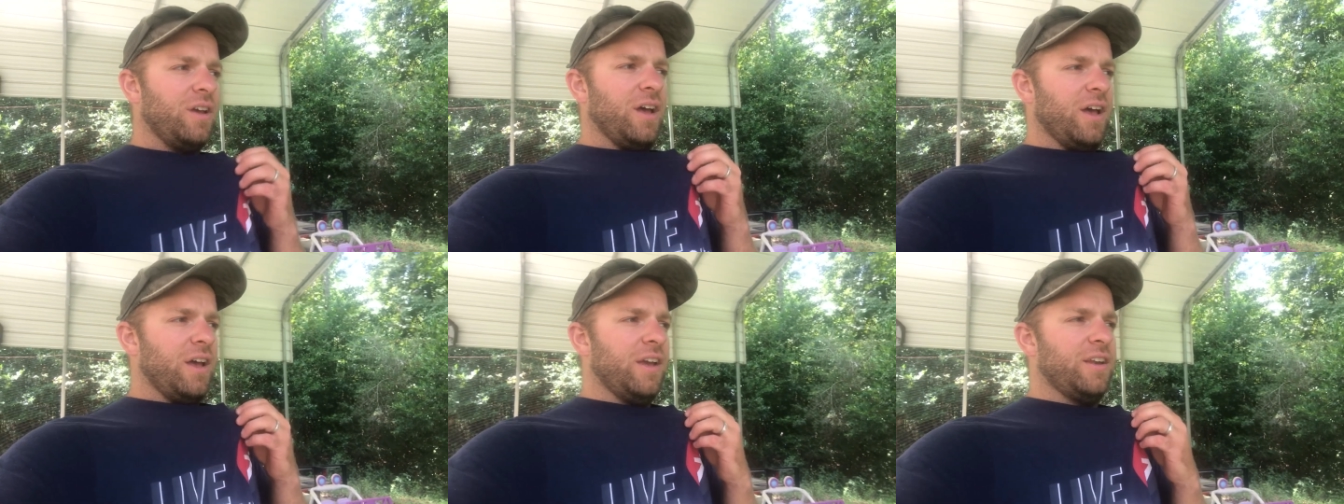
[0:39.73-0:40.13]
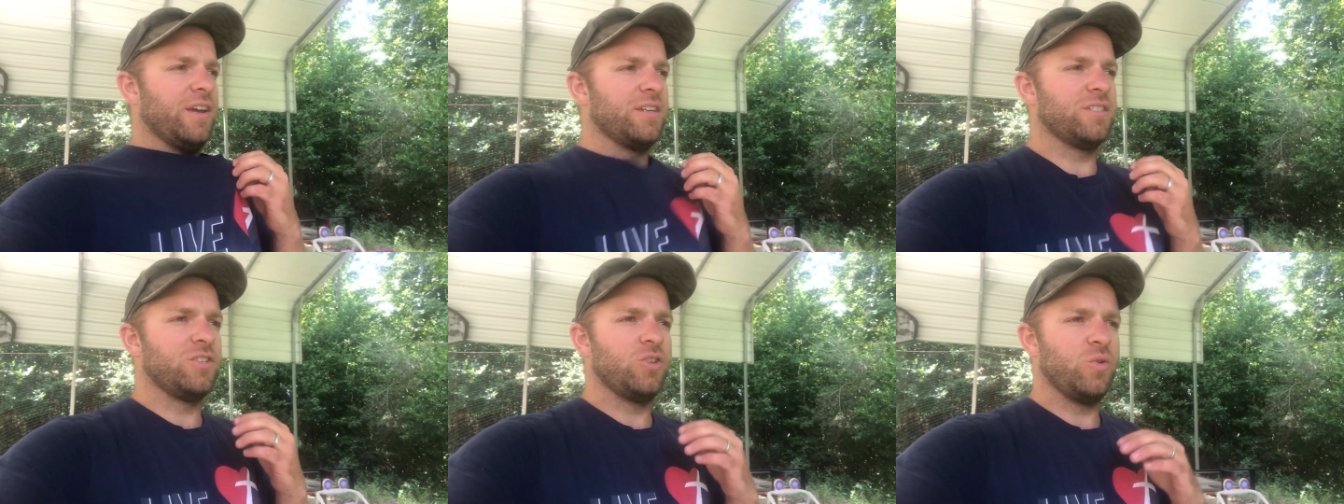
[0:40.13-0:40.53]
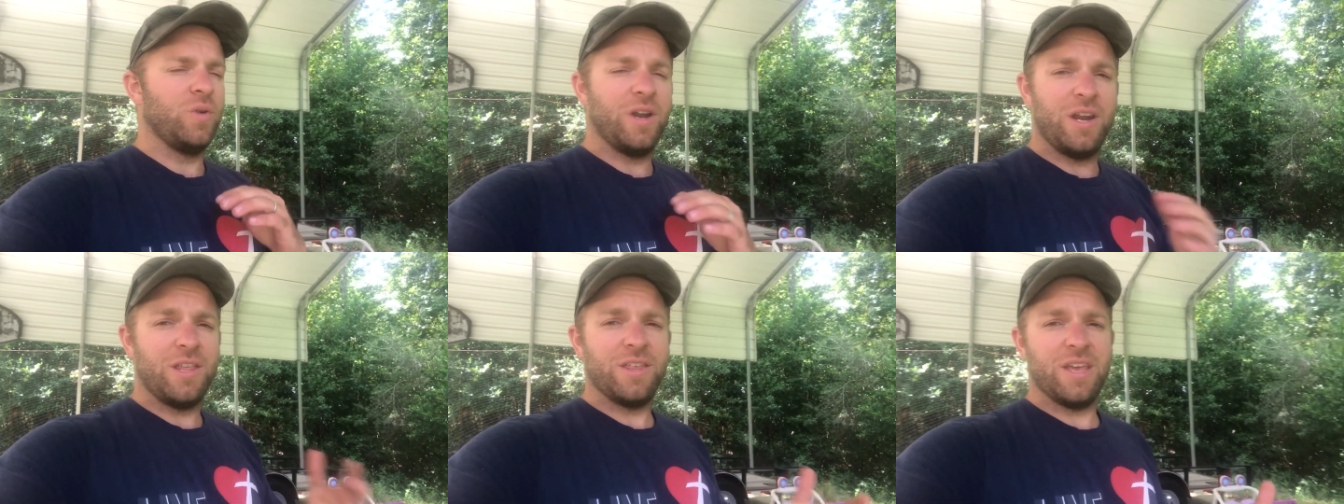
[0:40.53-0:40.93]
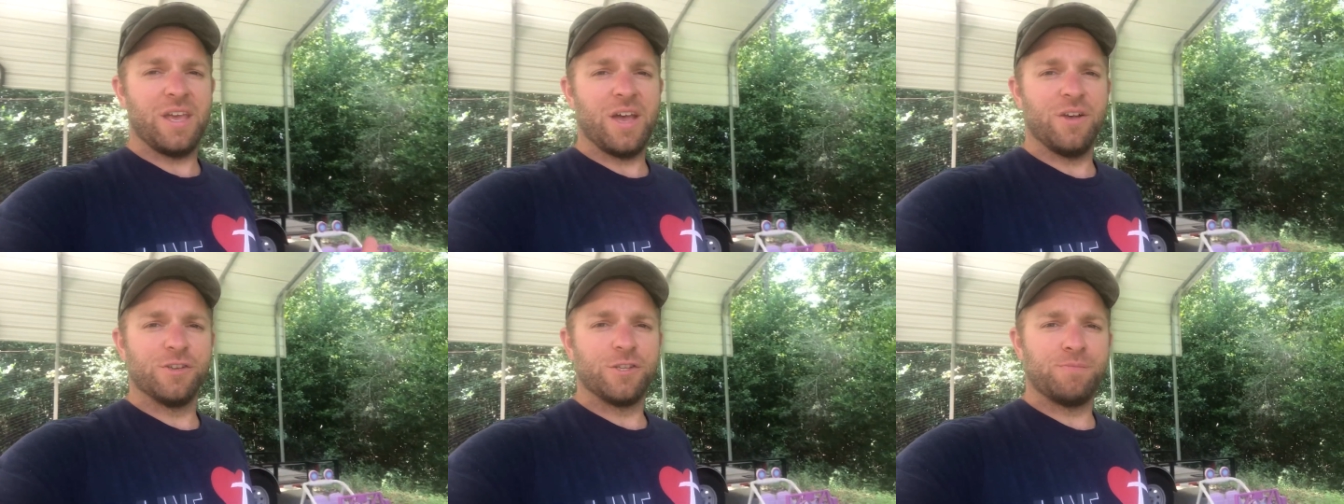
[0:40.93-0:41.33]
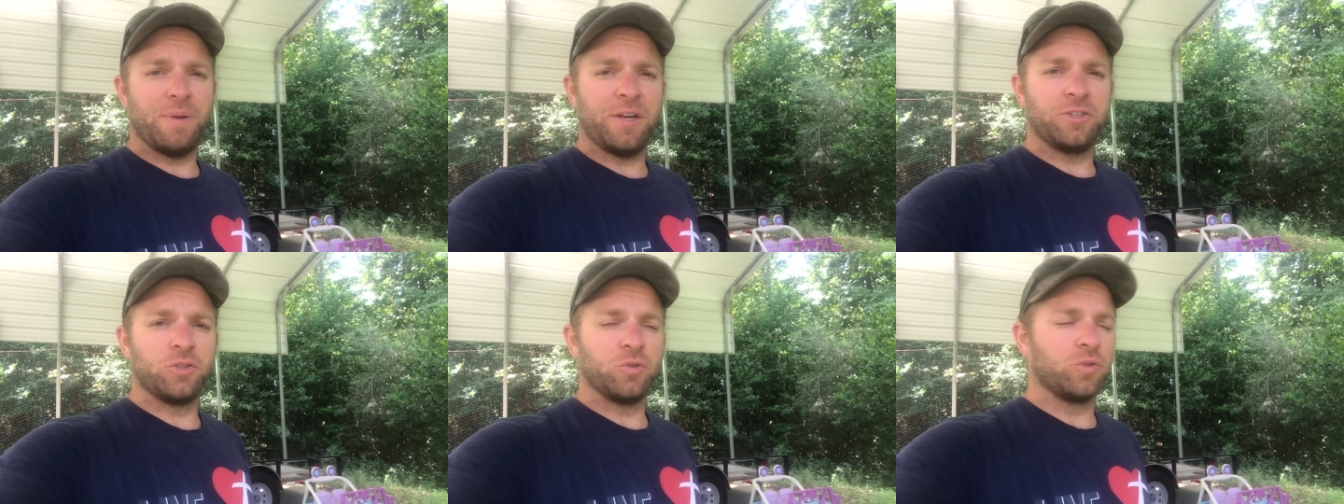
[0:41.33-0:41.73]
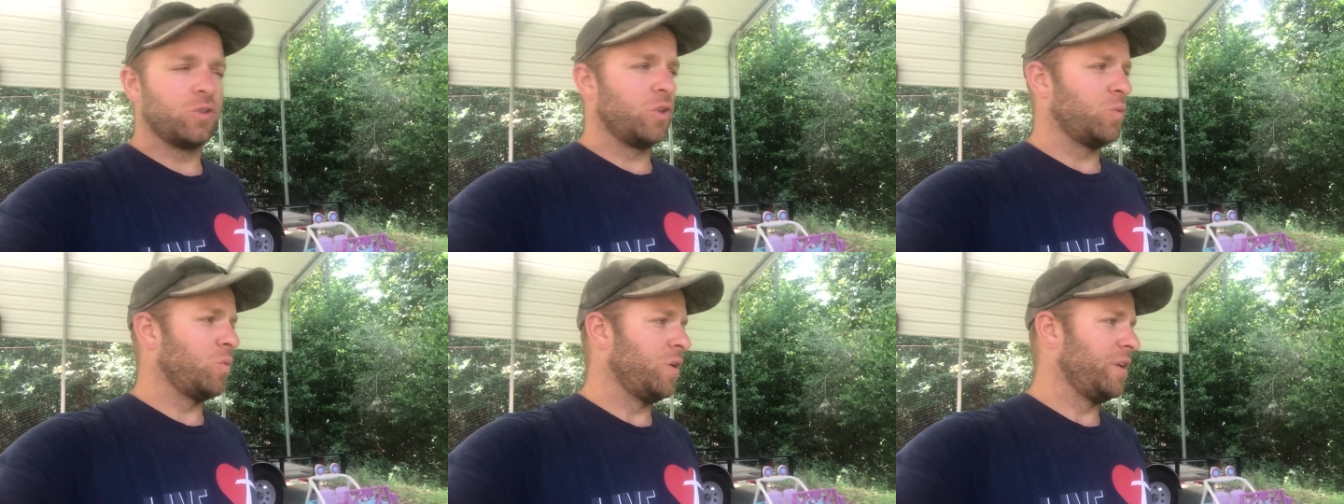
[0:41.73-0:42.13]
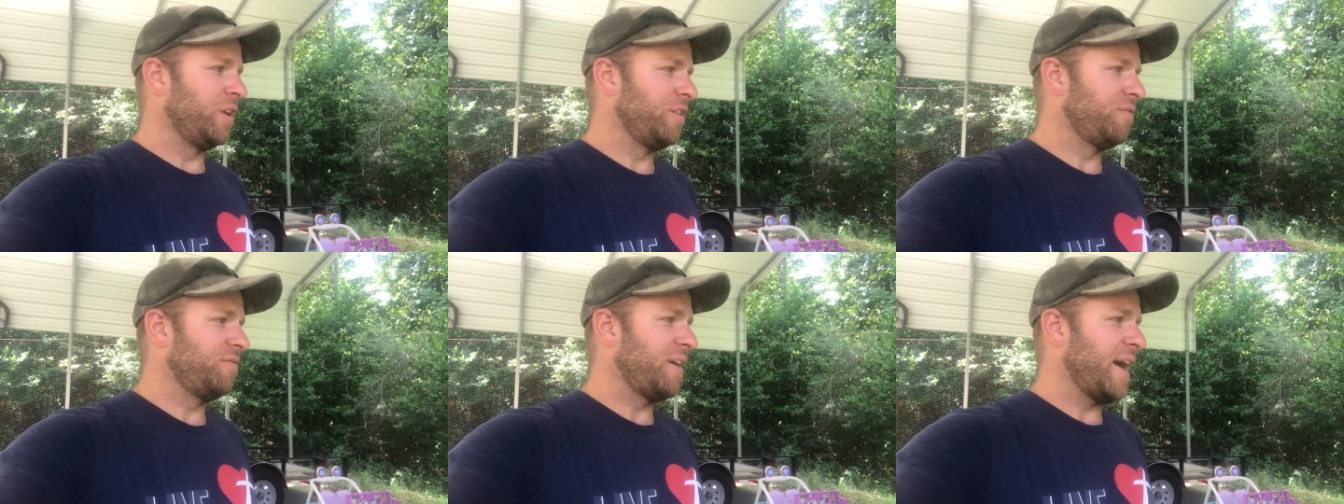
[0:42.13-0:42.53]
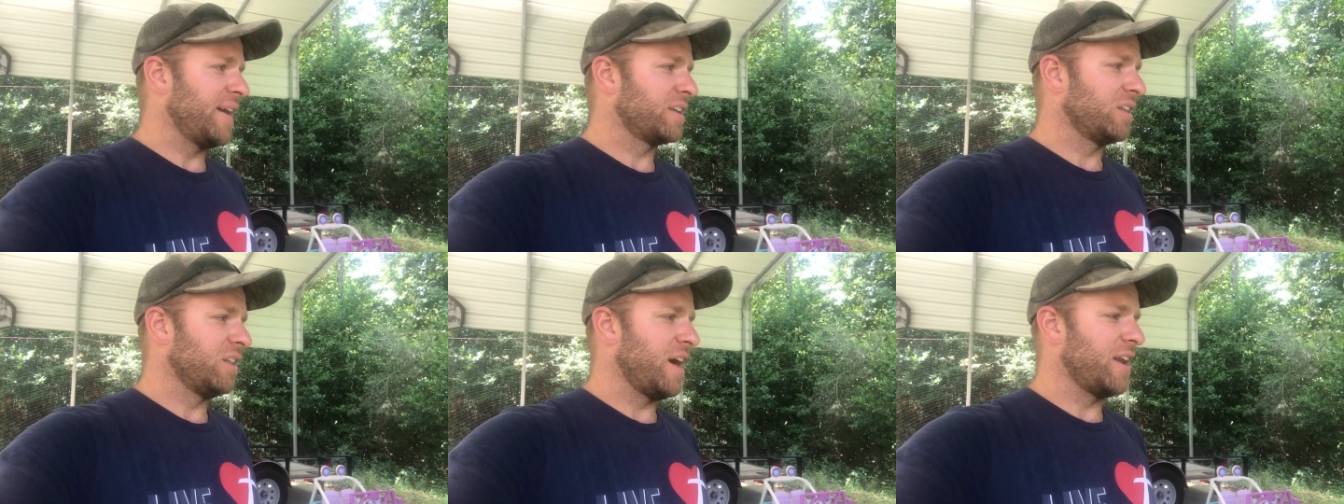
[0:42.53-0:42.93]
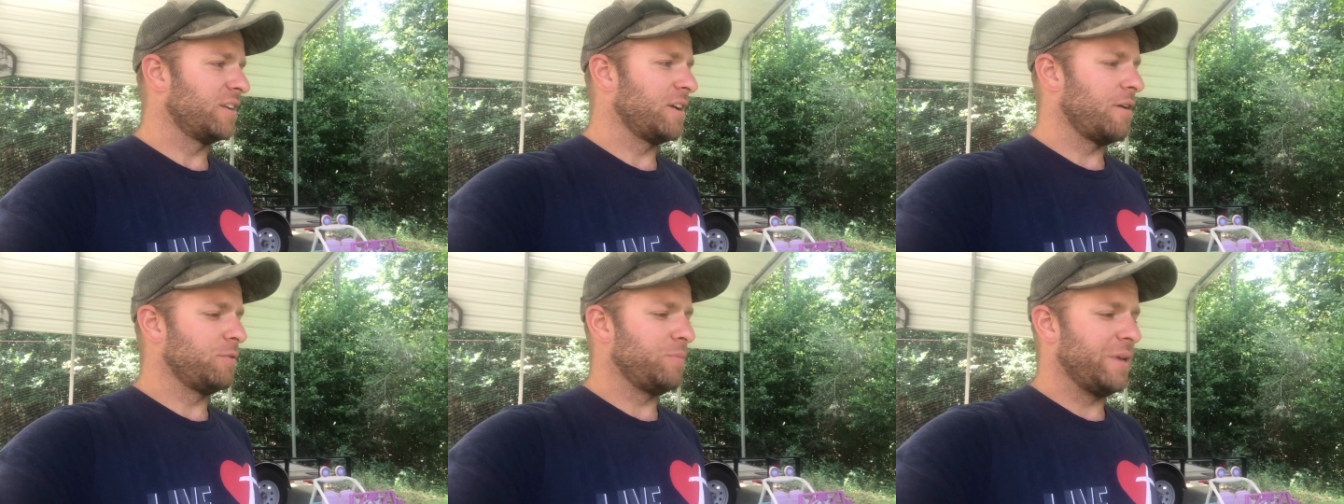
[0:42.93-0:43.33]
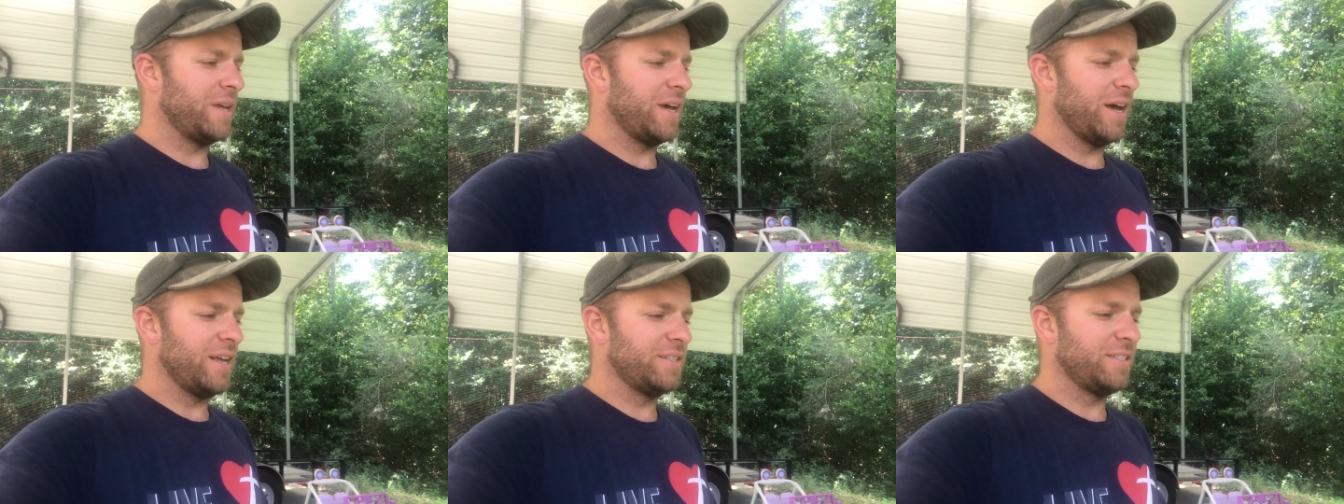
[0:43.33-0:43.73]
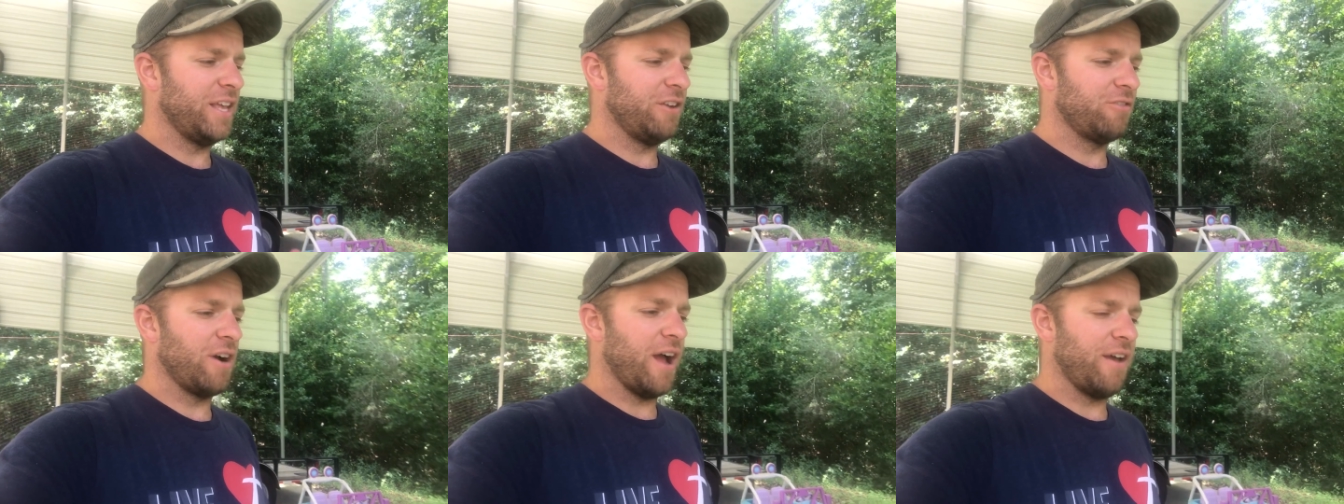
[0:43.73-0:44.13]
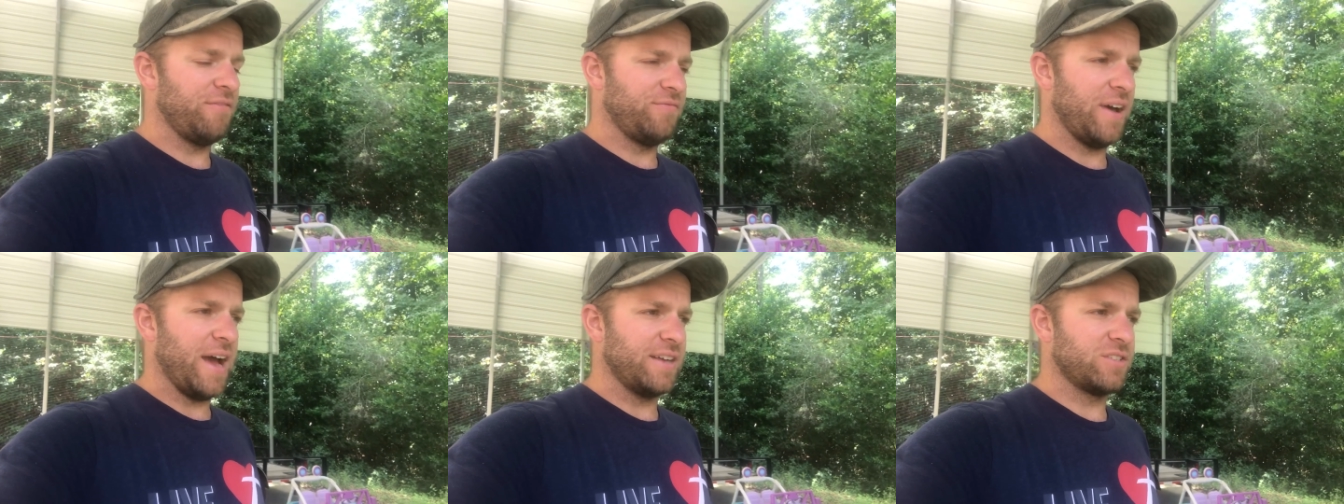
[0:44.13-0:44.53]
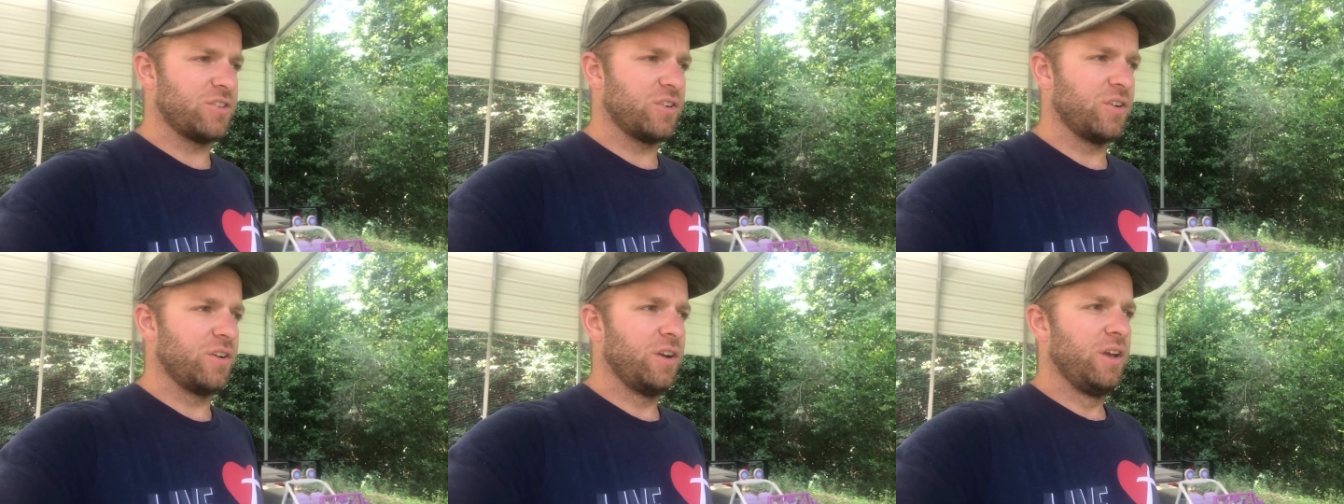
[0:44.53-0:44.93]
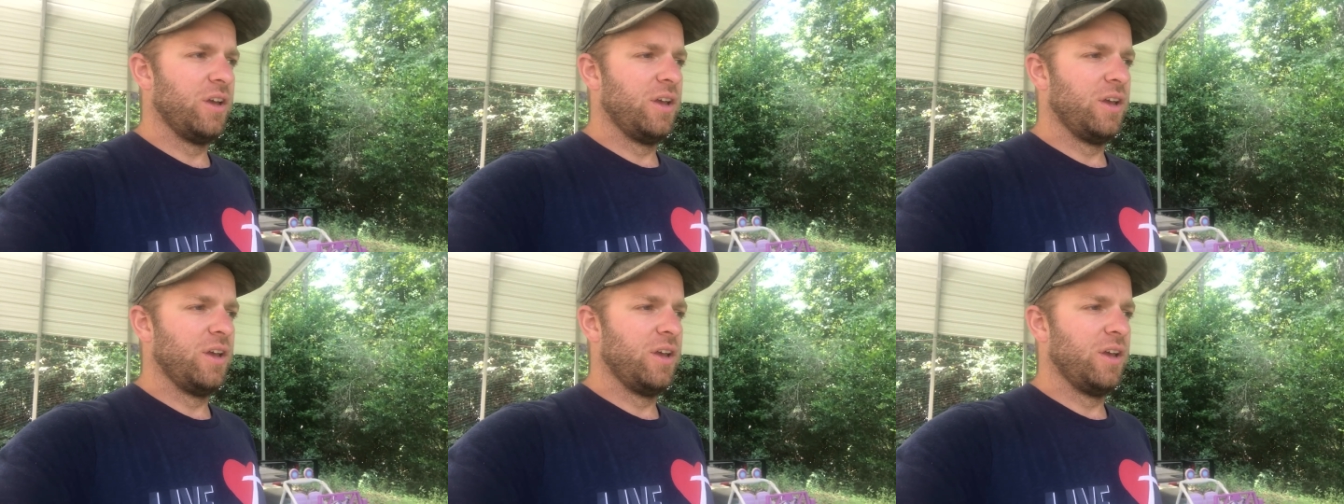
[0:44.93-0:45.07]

It doesn't do anything else special to the wood, and in fact, a lot of times because they dry it faster,